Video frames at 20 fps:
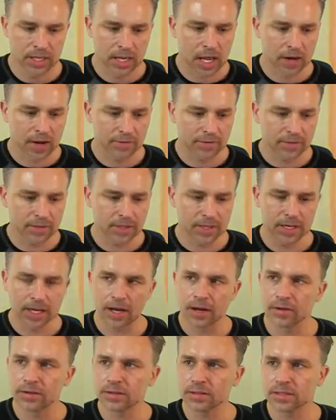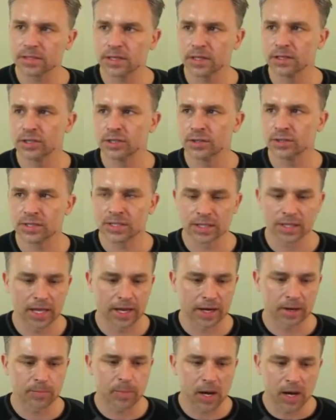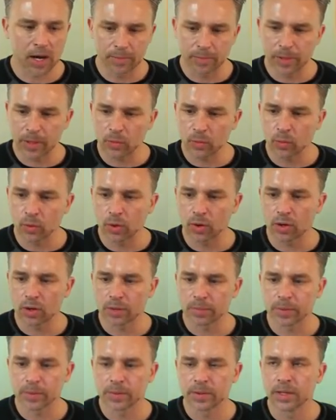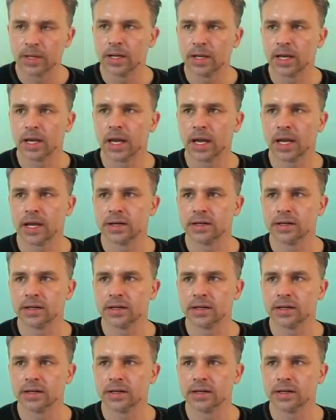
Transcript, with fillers: Everything else is using like puppet warp, and